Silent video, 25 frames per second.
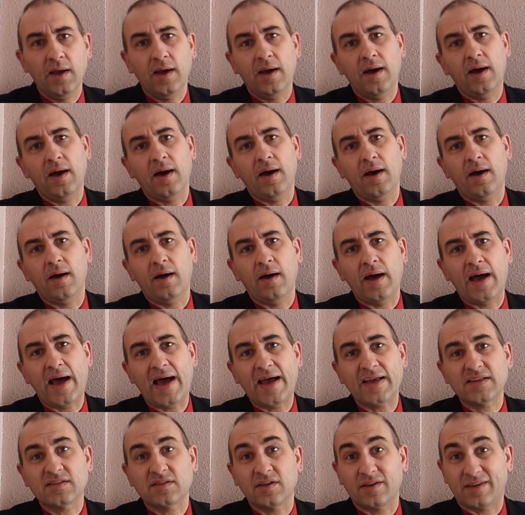
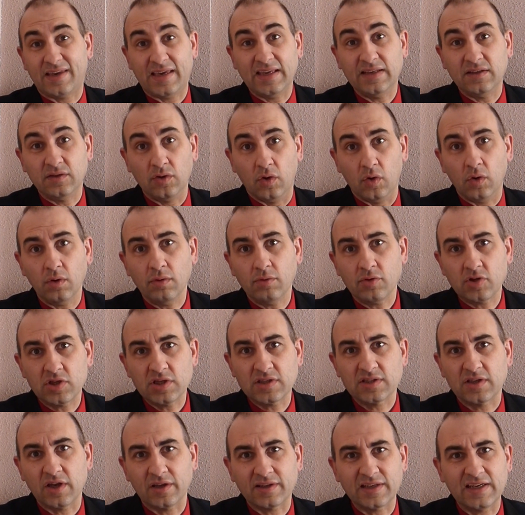has a Kindle,
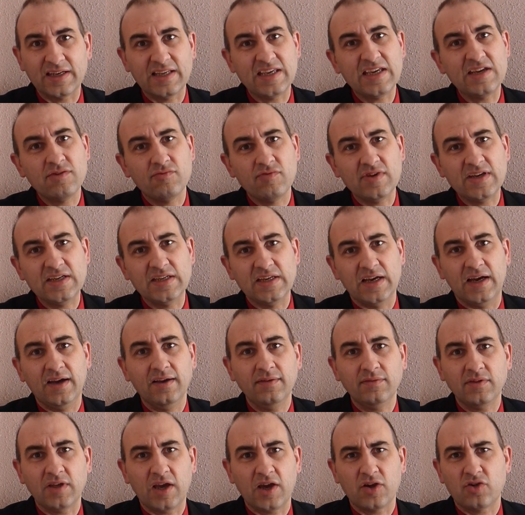she's got an
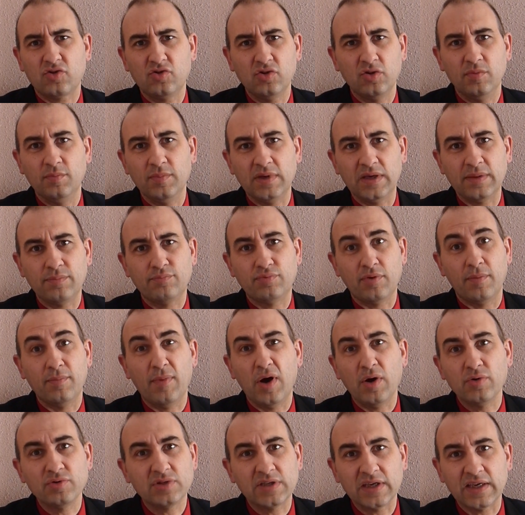e-reader. I shouldn't be
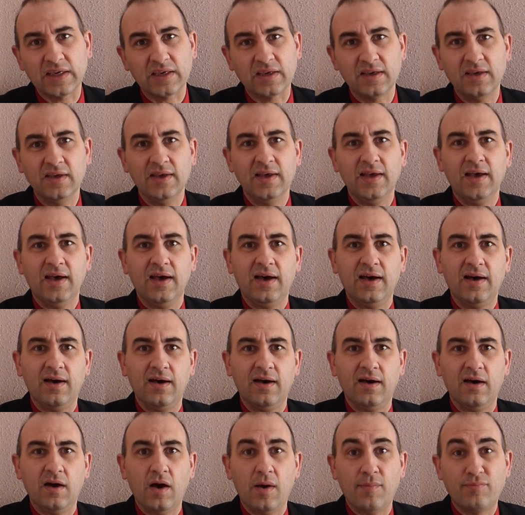promoting
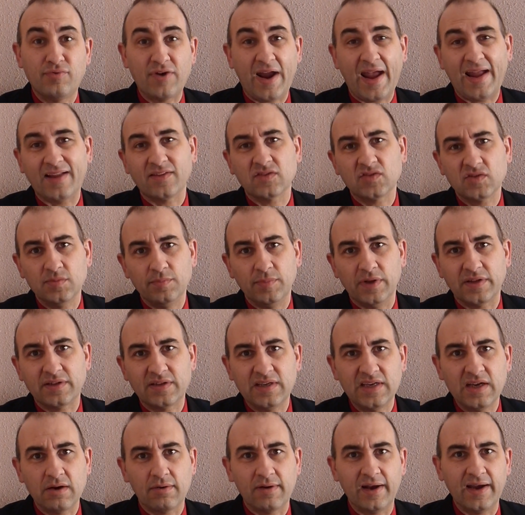a brand, but
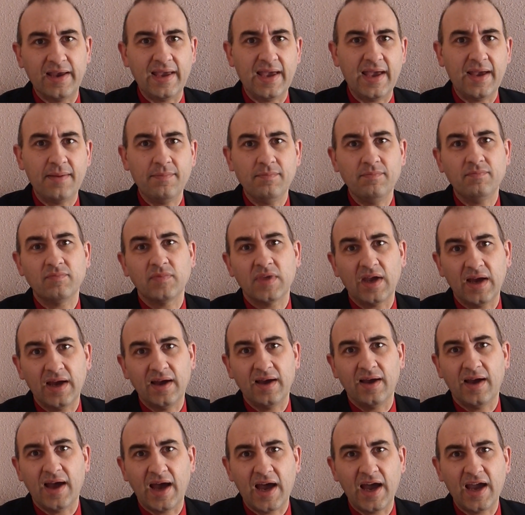here I am.
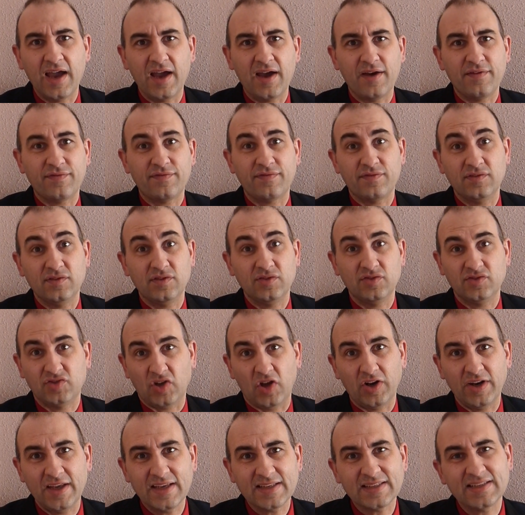I have
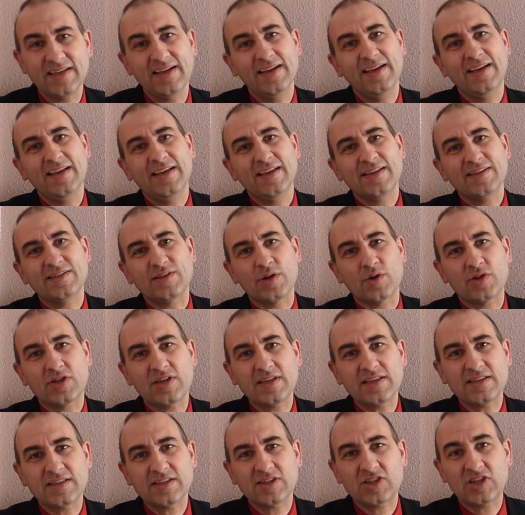done it. So
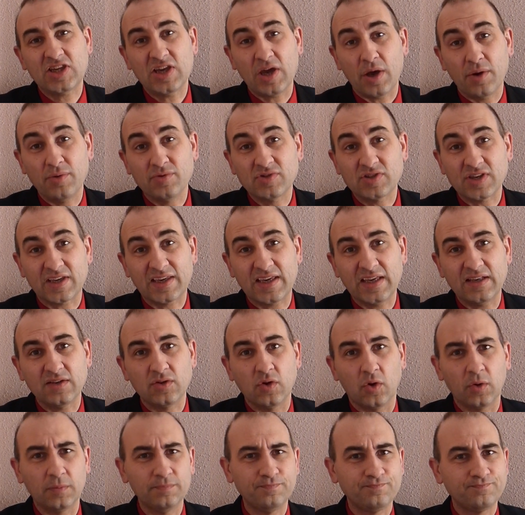she owns a
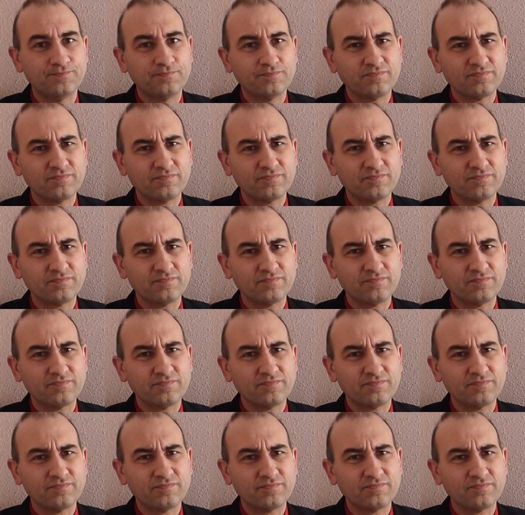Kindle,